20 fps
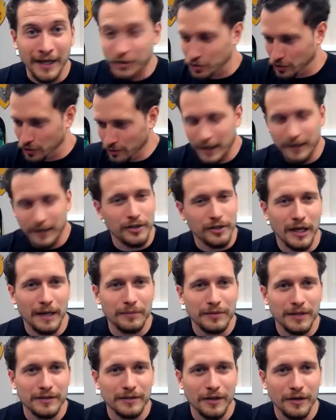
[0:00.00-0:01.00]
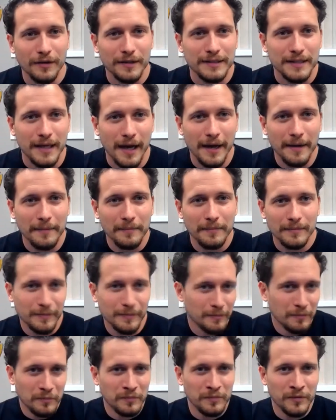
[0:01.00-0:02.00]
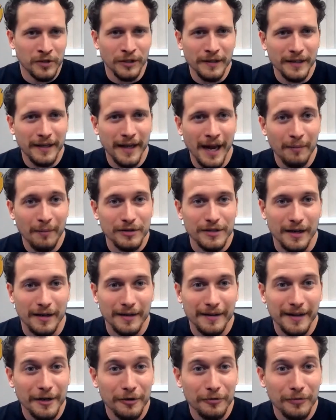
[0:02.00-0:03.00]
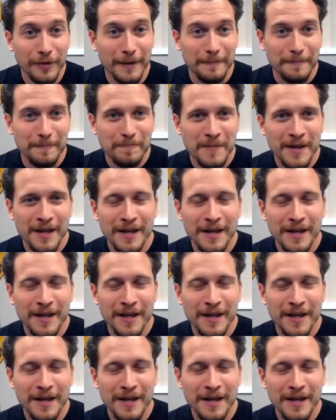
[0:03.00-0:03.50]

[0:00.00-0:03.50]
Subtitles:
I do it at the job sites all the time. Turn the cameras on and let it rip.